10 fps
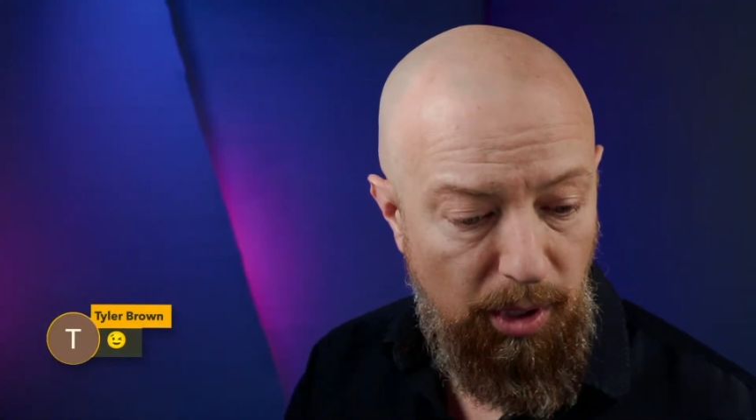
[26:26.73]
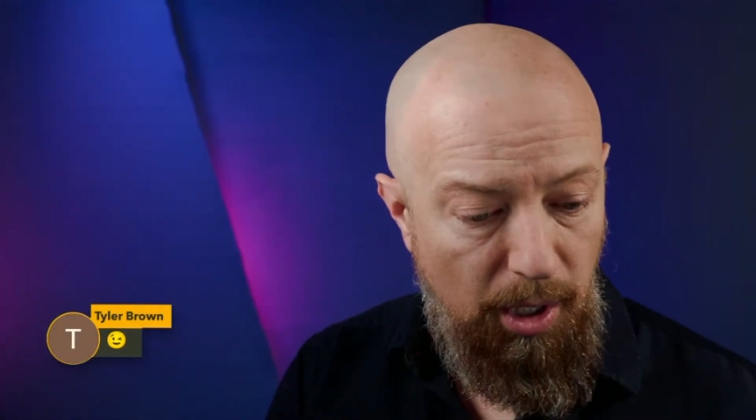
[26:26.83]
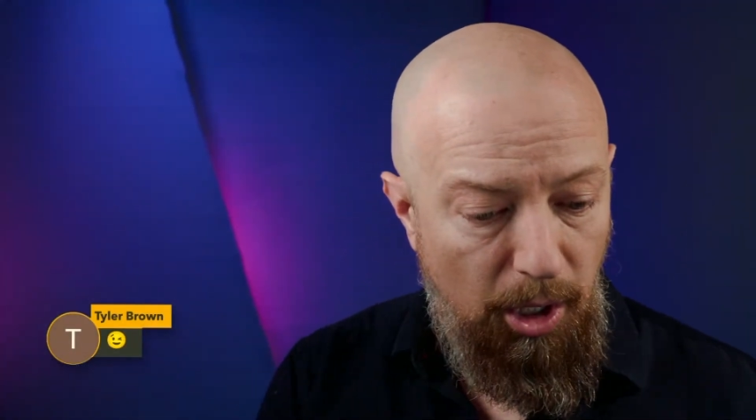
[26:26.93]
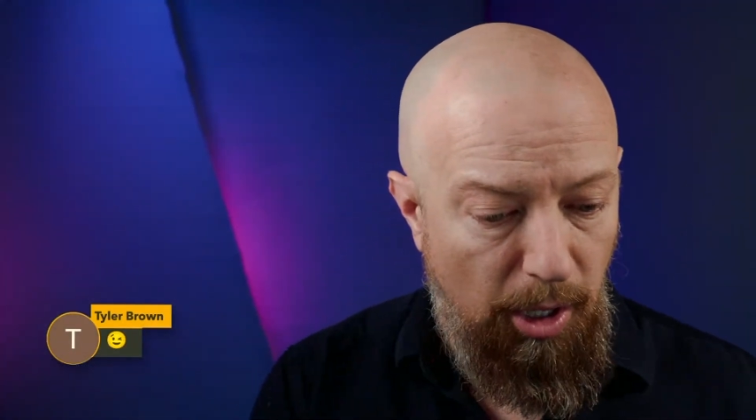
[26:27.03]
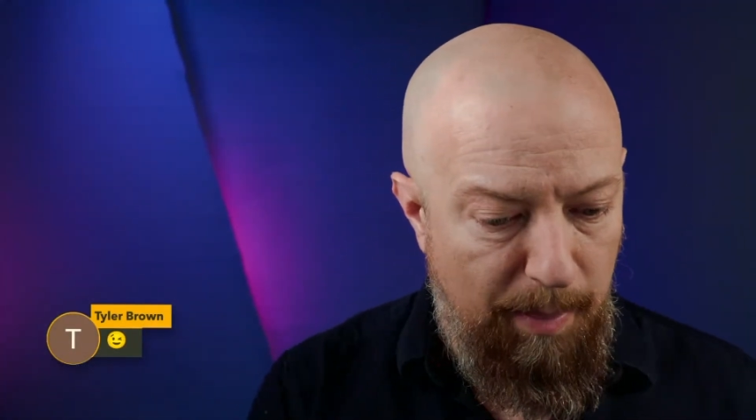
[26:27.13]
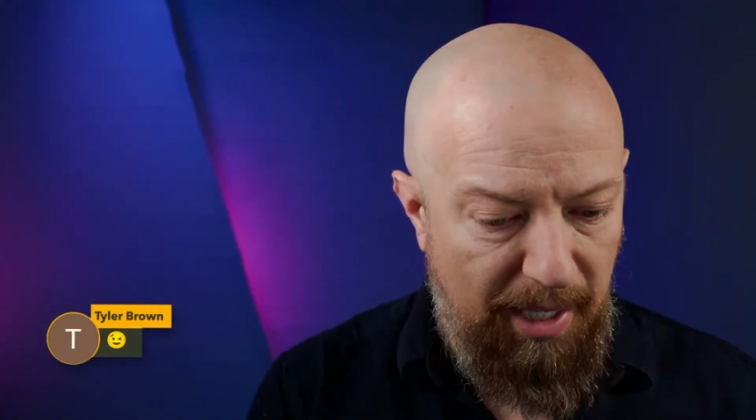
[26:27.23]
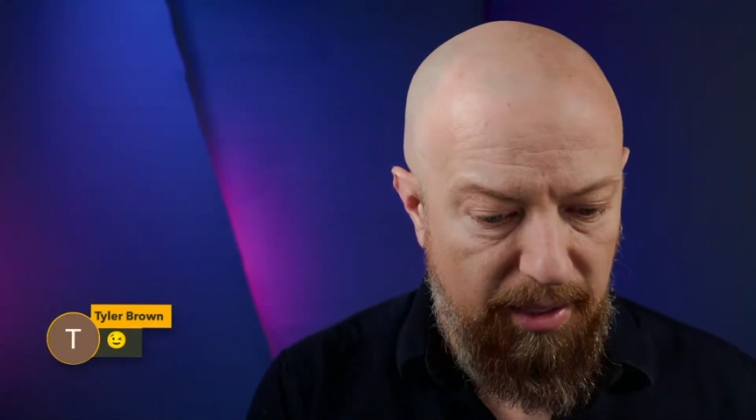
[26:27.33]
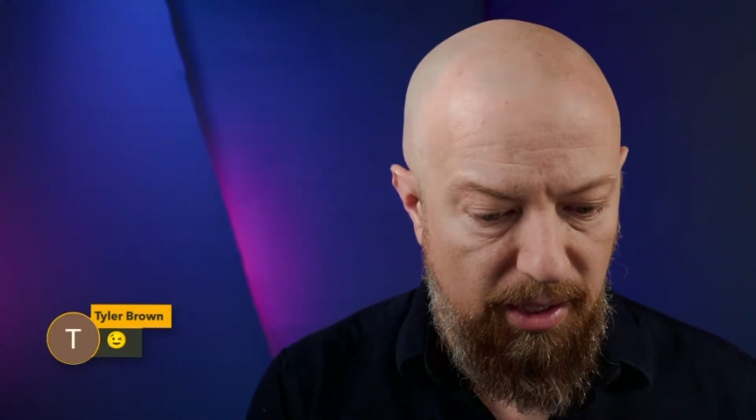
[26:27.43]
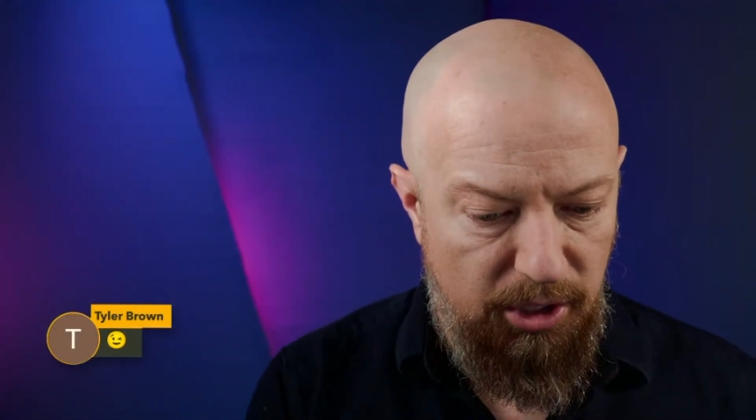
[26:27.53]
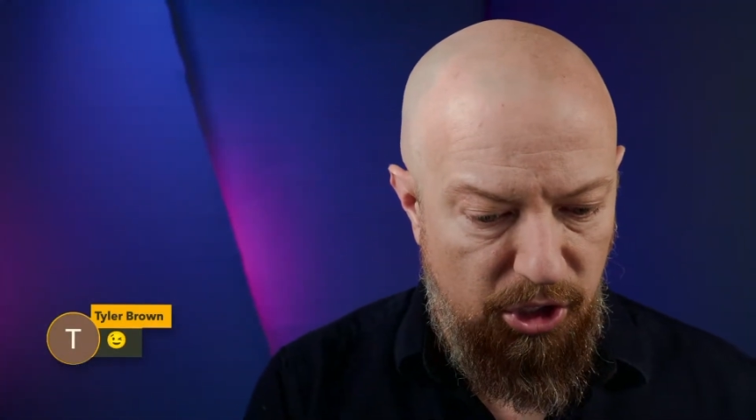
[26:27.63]
All right, back
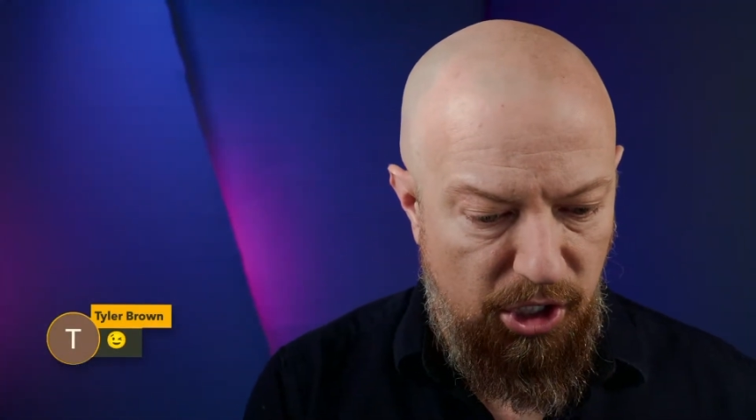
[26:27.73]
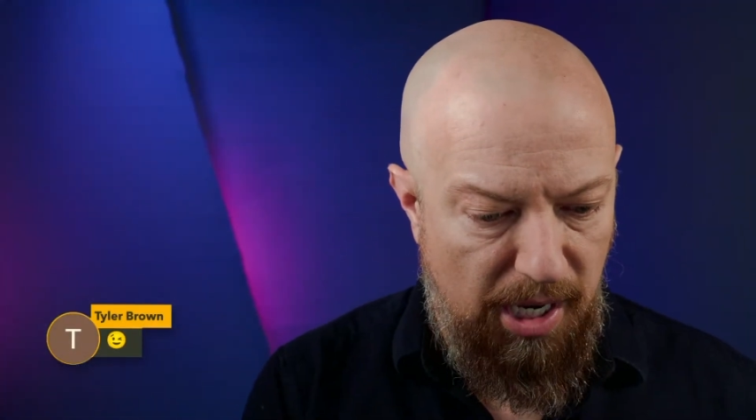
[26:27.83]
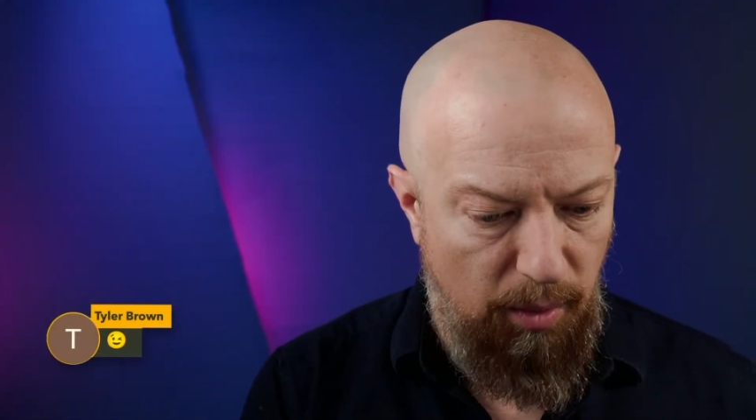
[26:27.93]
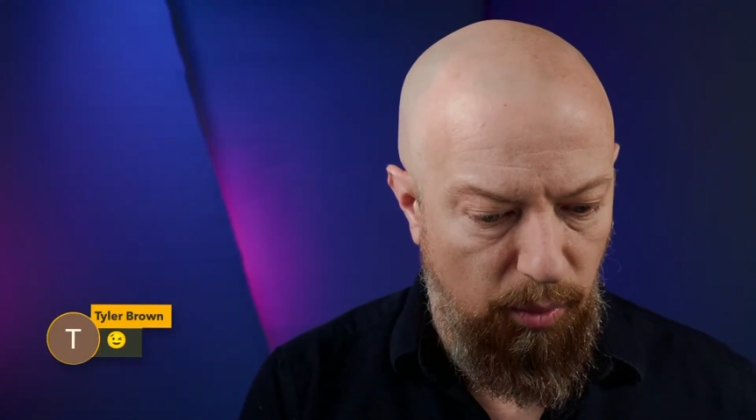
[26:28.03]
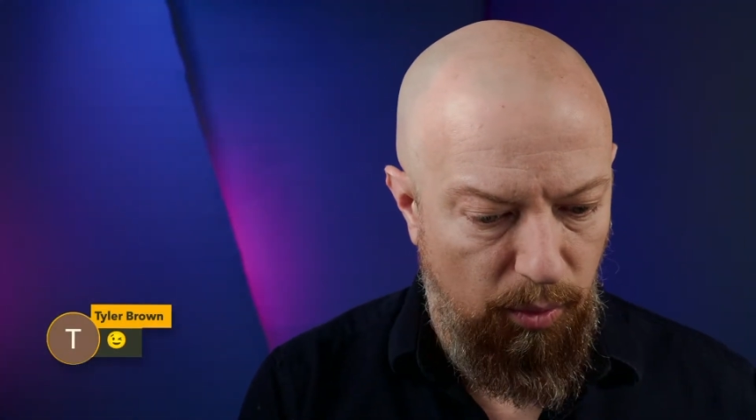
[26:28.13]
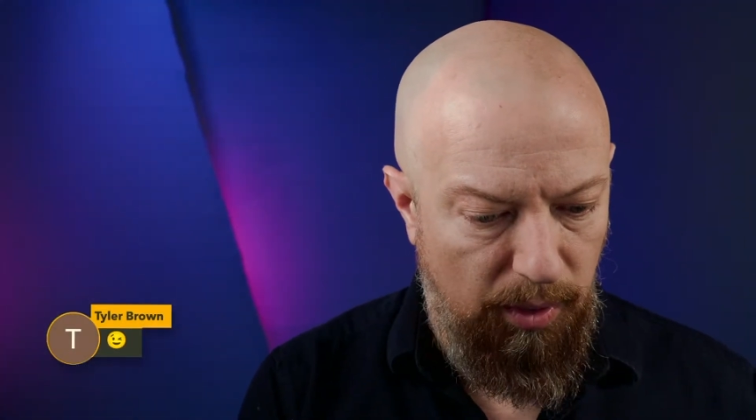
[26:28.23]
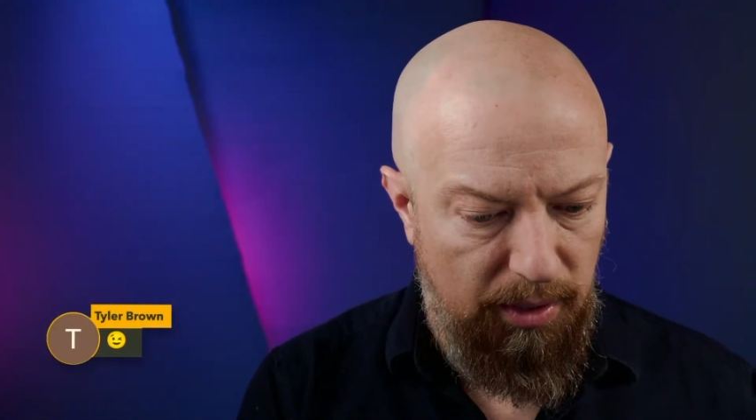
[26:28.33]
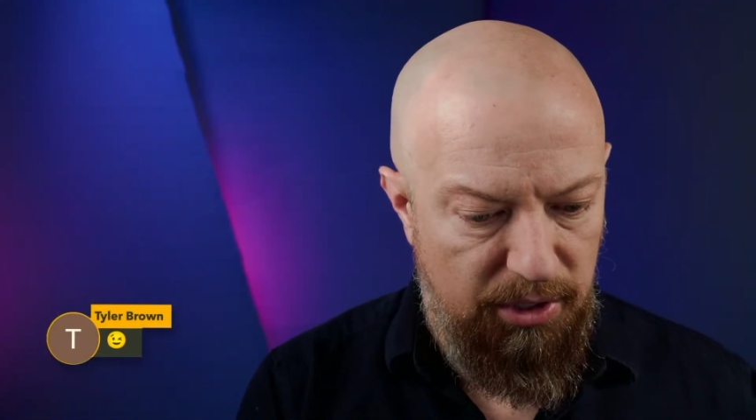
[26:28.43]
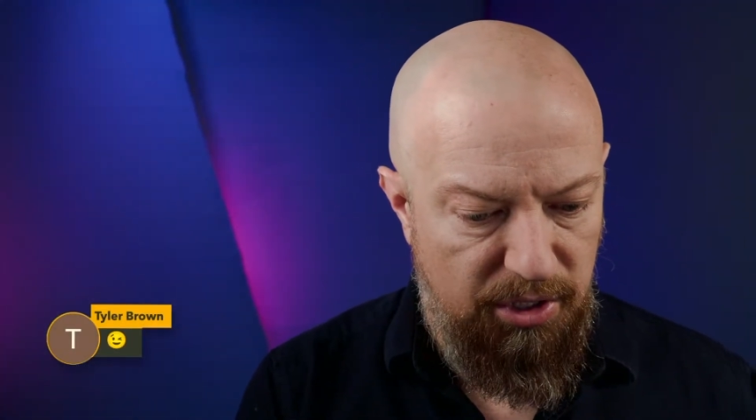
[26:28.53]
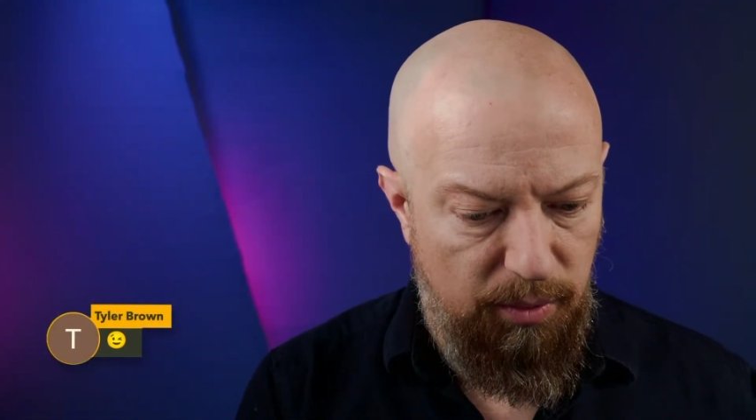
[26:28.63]
into the chat real quick.
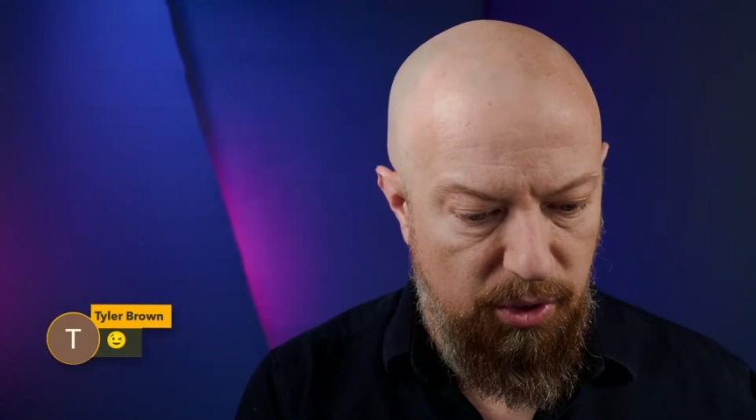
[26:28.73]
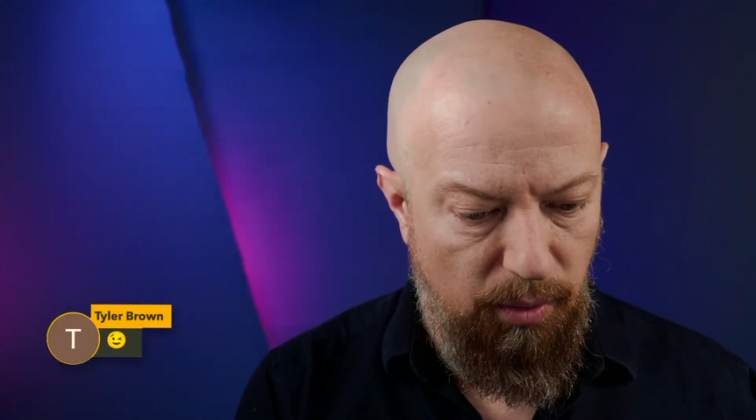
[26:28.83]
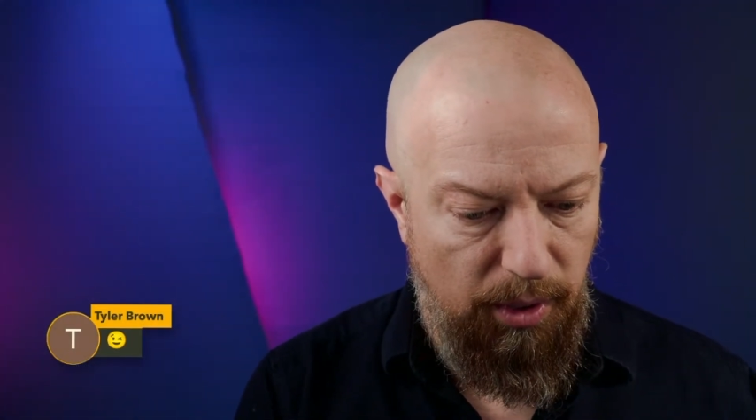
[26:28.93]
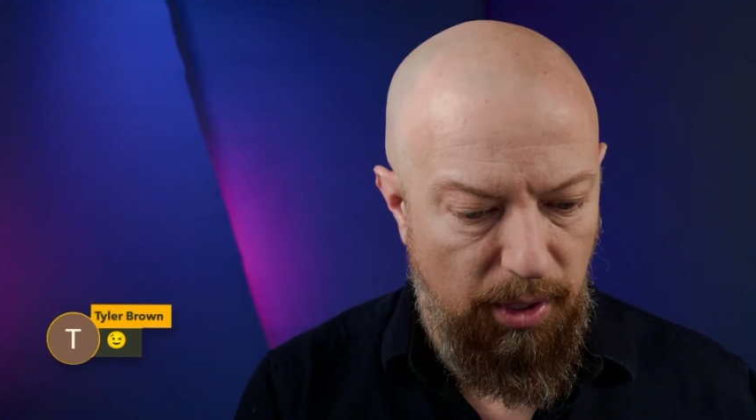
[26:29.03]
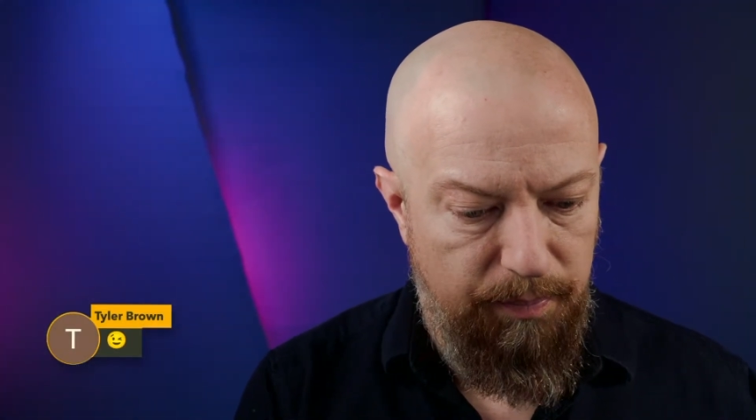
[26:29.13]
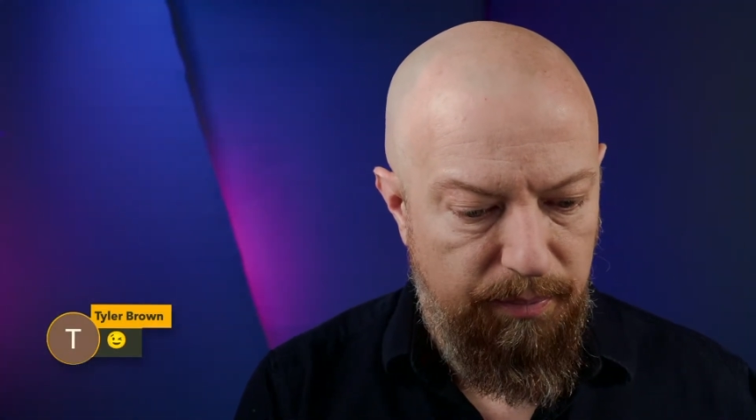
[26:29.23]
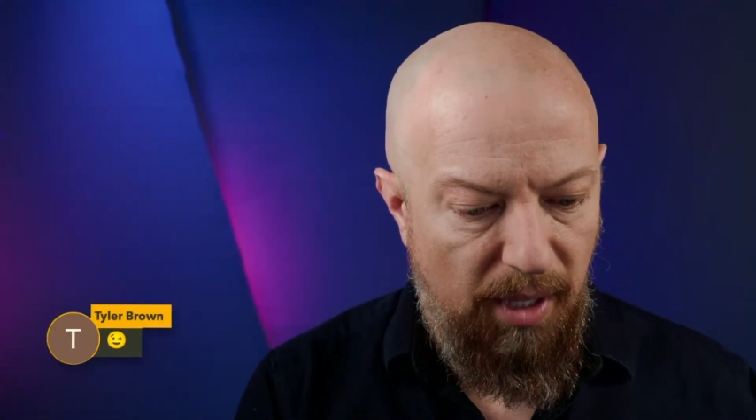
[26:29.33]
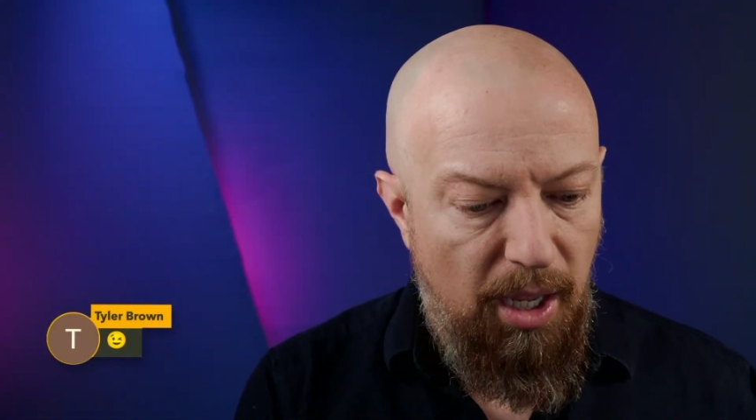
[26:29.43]
Let's see what's going on.